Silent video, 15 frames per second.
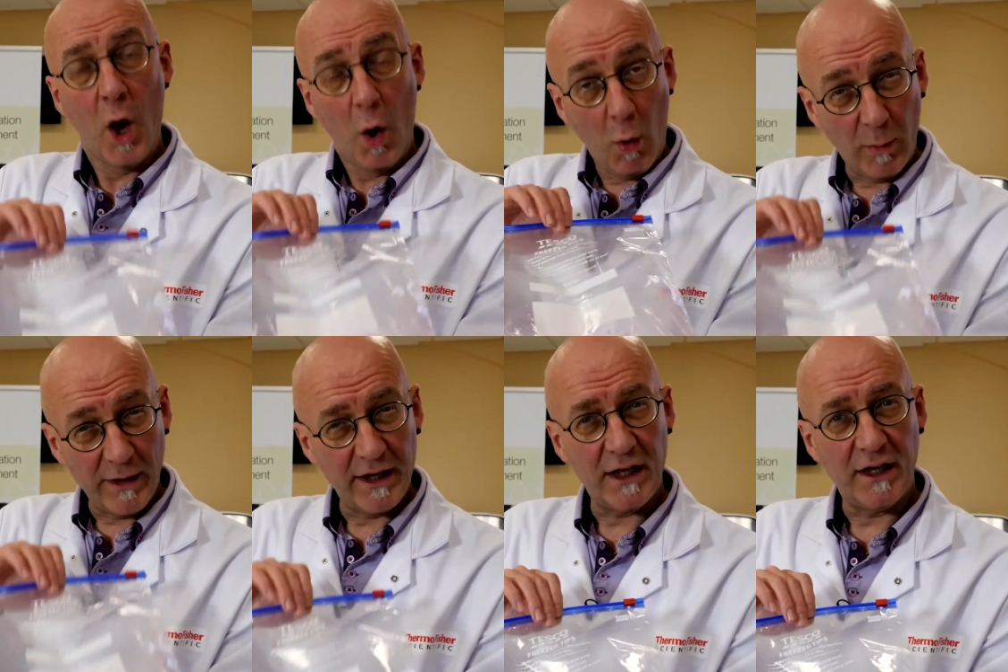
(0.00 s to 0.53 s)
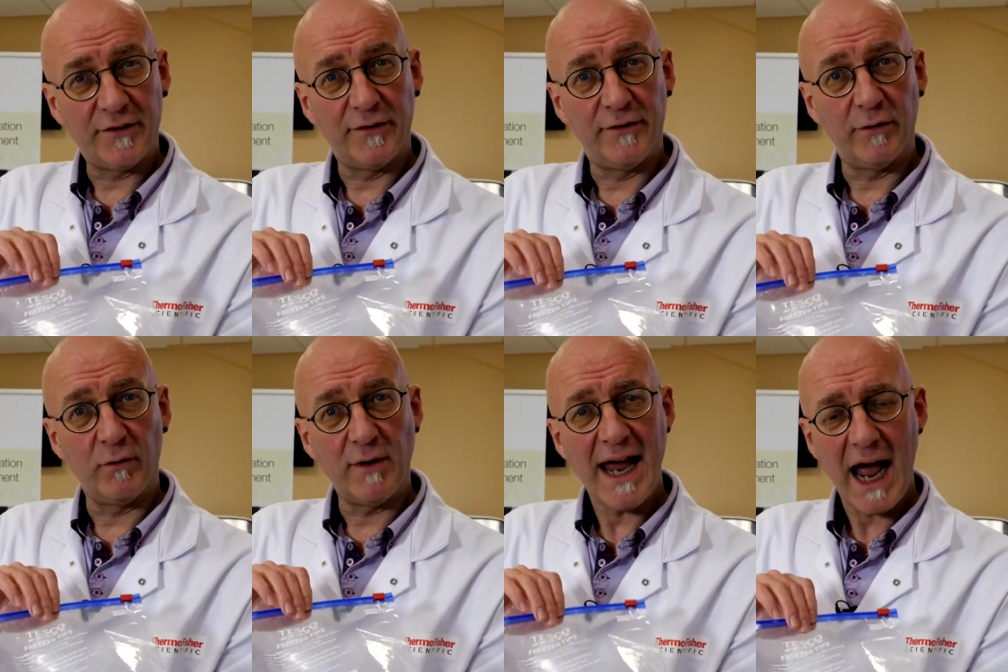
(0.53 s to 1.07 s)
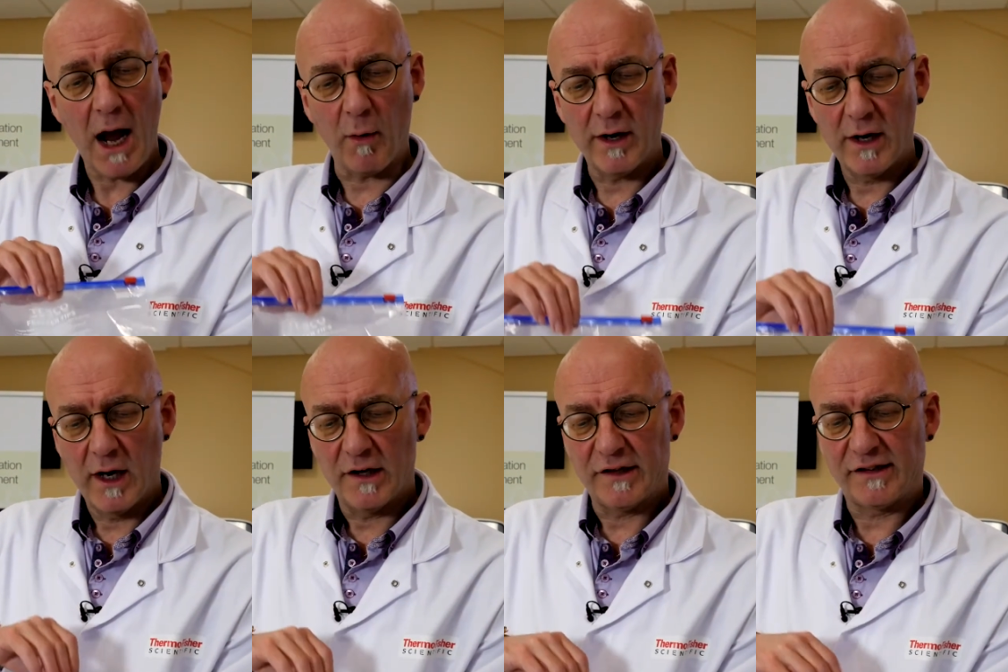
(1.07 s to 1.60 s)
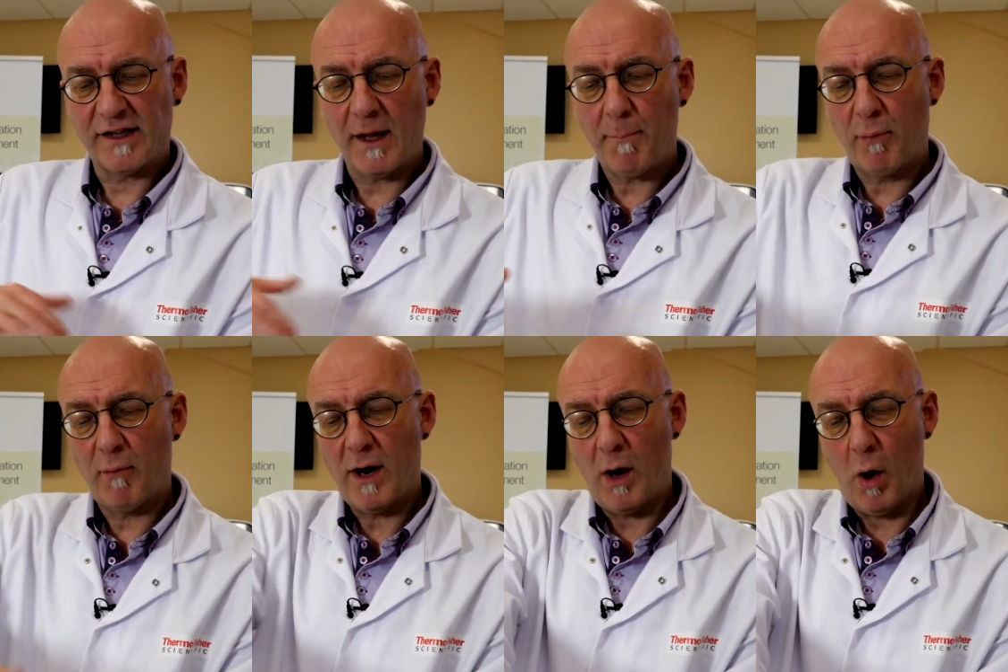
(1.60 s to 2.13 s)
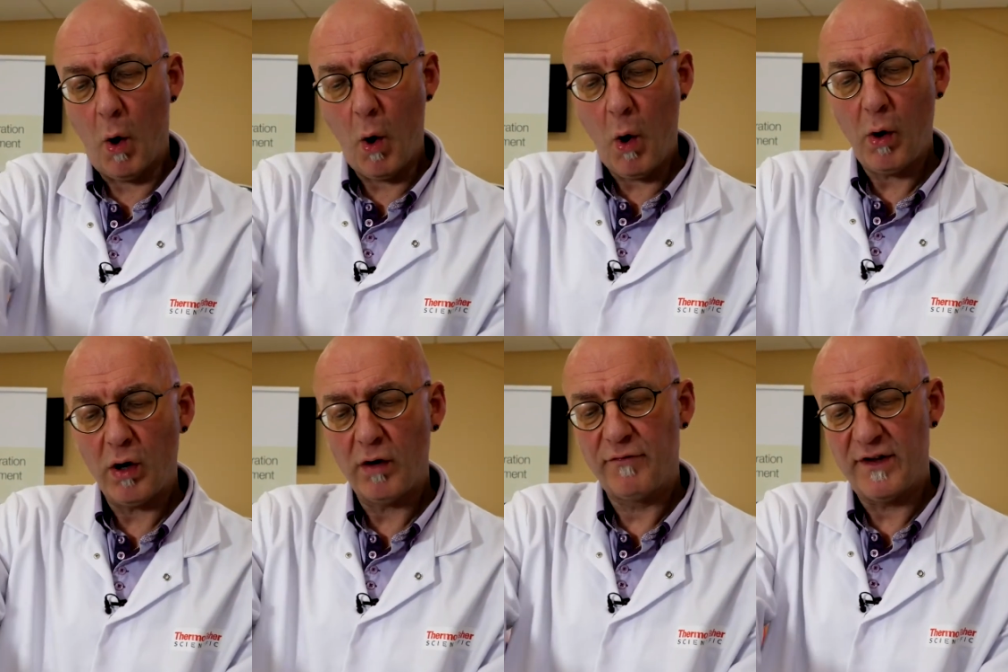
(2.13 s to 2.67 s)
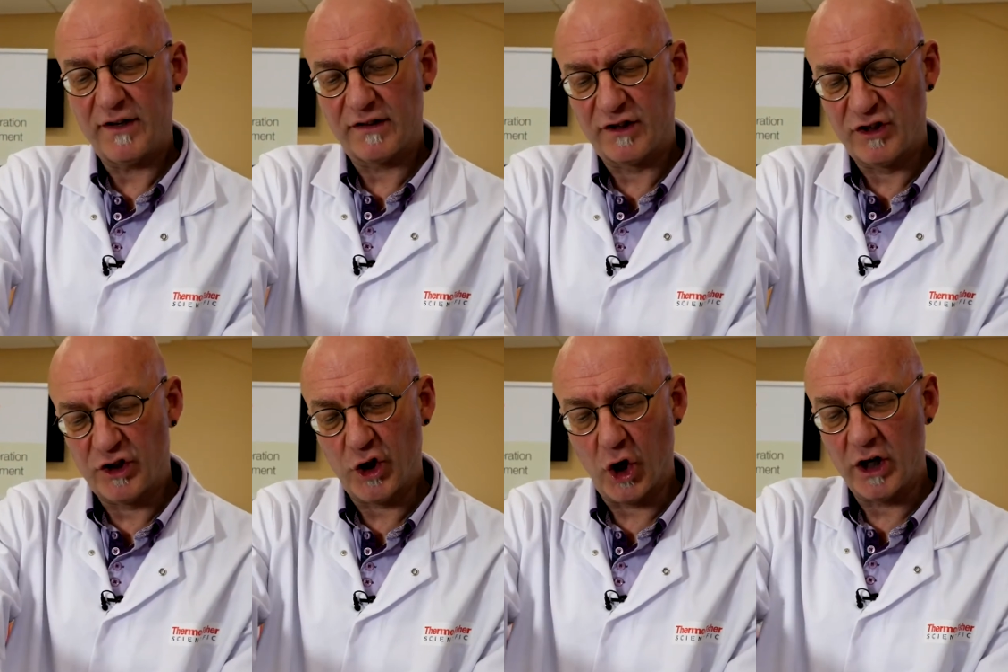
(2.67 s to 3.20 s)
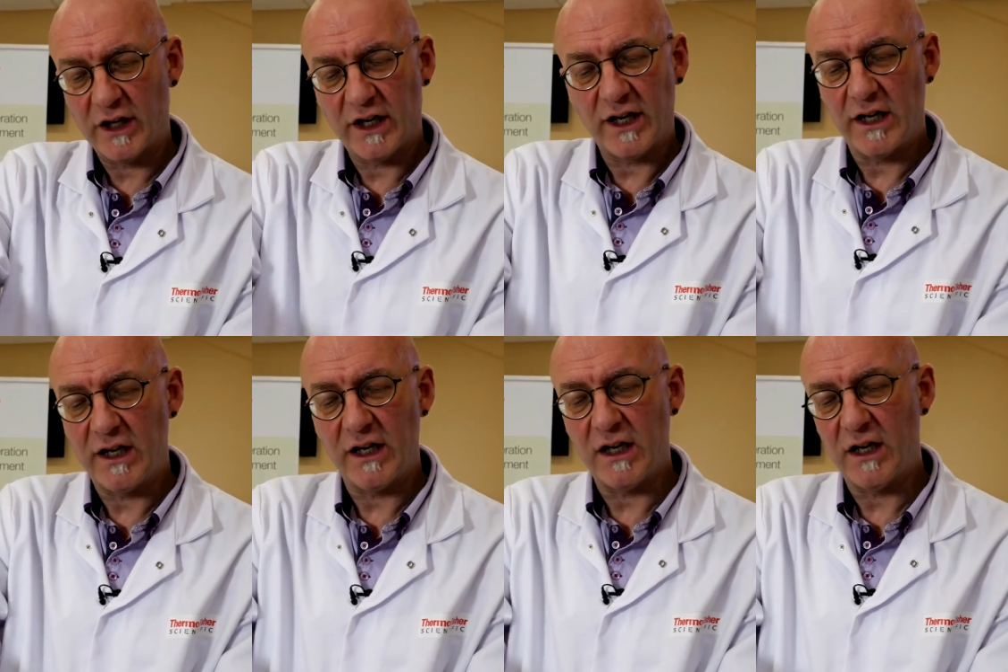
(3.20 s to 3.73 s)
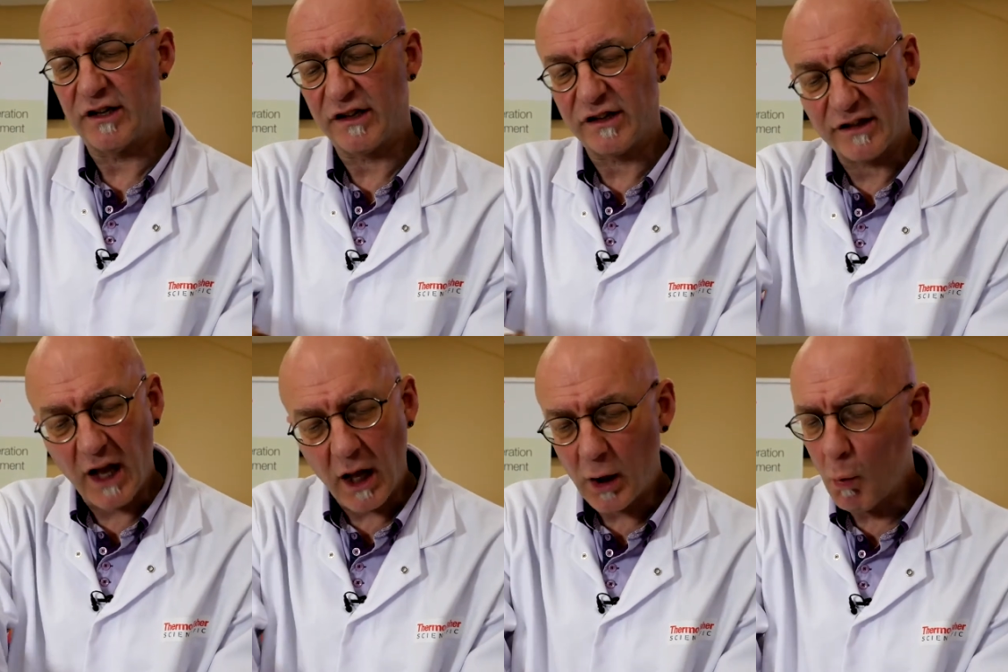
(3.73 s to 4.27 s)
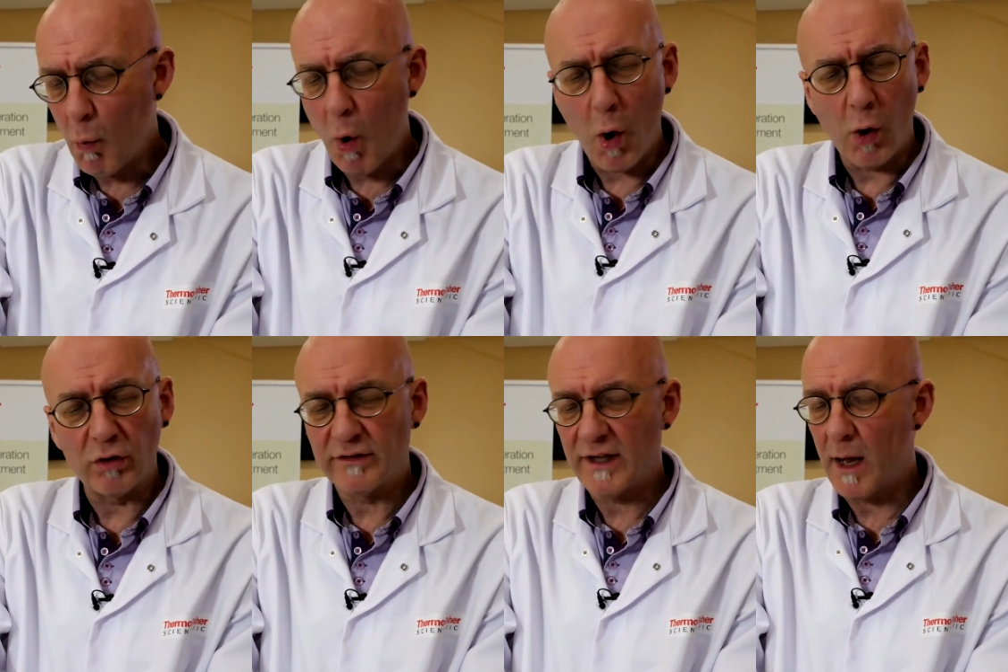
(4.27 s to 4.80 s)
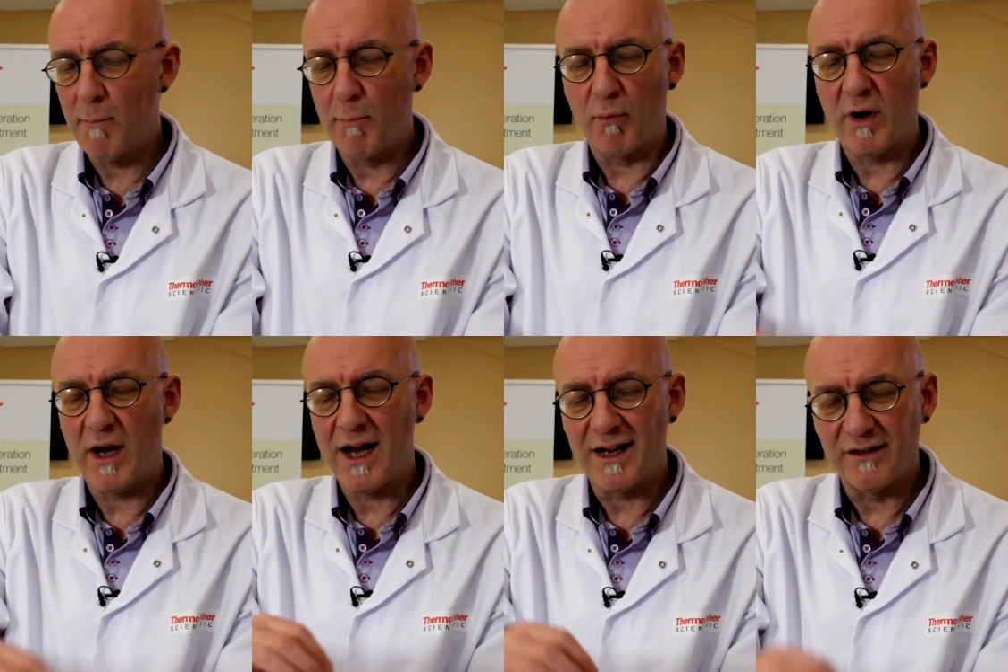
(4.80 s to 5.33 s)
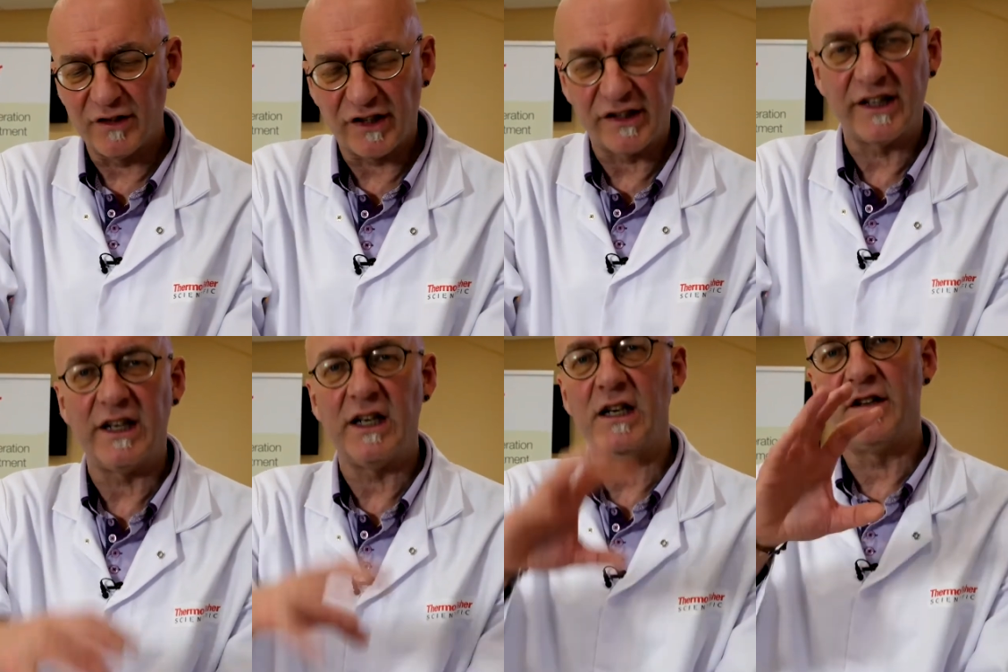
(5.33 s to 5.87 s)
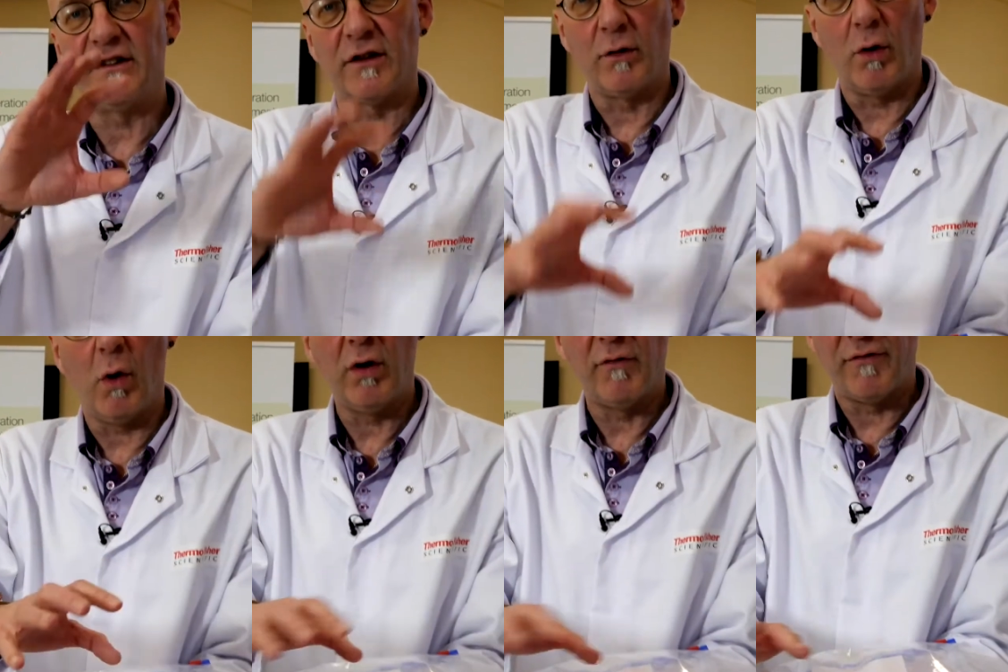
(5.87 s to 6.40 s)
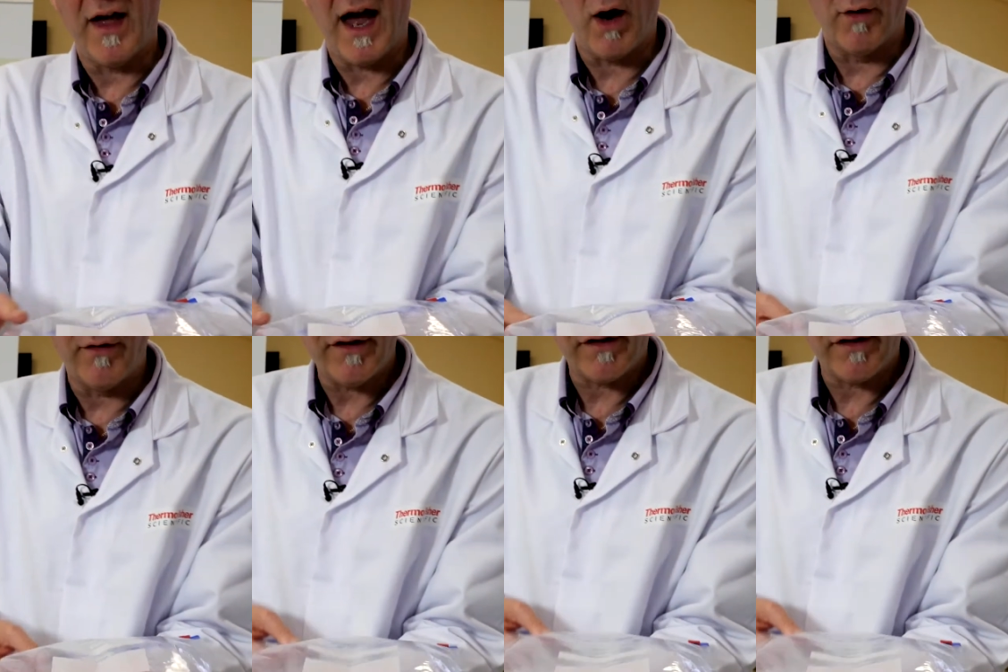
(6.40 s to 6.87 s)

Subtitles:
What we need to do now is separate all of this chunky cell wall debris and seeds and all of that other